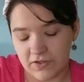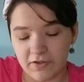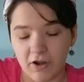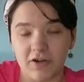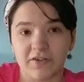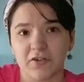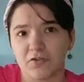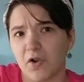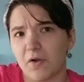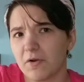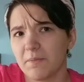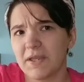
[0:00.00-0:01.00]
it's hard to
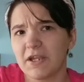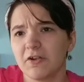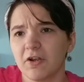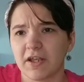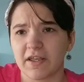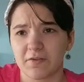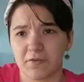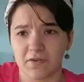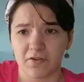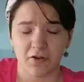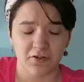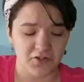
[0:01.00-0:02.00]
grow them here. I guess
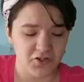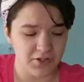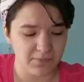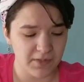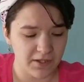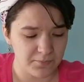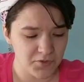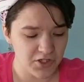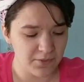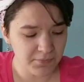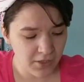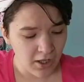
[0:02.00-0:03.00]
it's hard to ship, get them
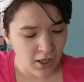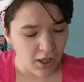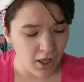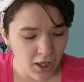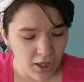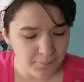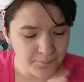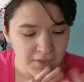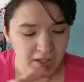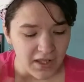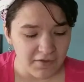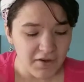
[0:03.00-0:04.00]
shipped. Um,
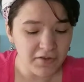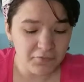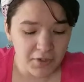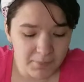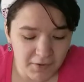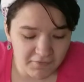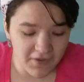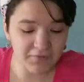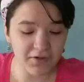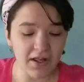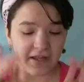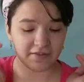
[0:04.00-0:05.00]
if I had to rate my
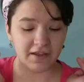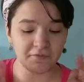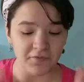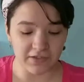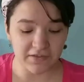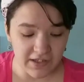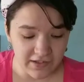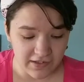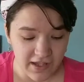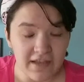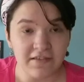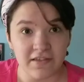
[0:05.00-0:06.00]
favorite, I definitely think
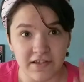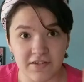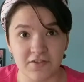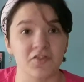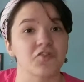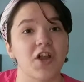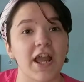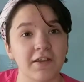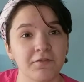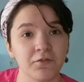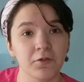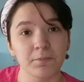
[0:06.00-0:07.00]
yes, it is the
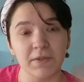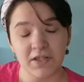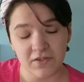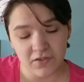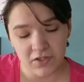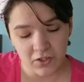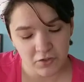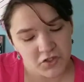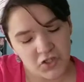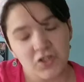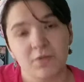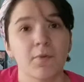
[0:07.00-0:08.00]
dragon fruit because you know
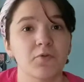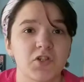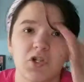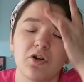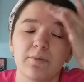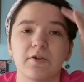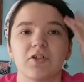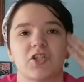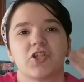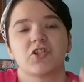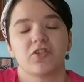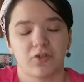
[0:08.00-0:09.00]
it's just the most normal.
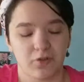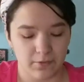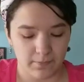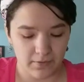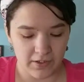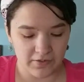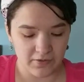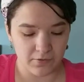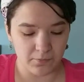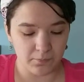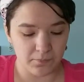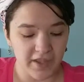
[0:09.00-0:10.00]
It's just the norm. It's
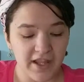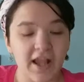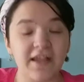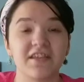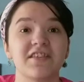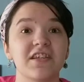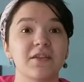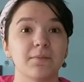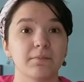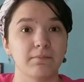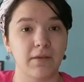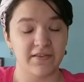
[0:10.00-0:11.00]
the thing I could see
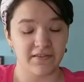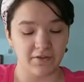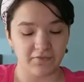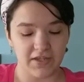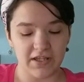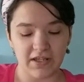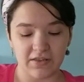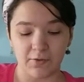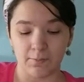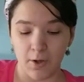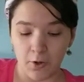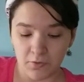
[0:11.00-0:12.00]
the, myself eating
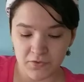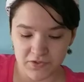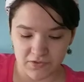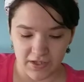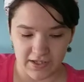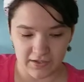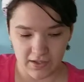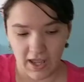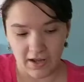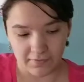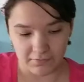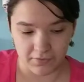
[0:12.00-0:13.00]
the most, like
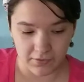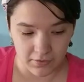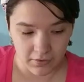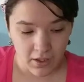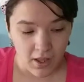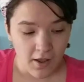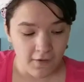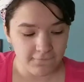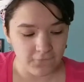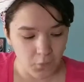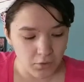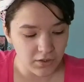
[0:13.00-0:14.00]
out of the
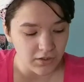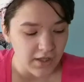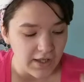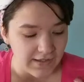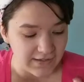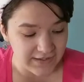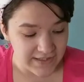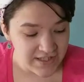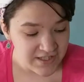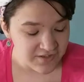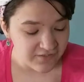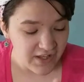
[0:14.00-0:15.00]
four.
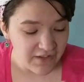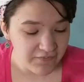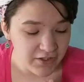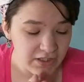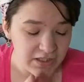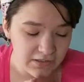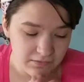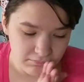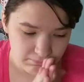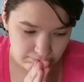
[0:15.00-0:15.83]
Least favorite.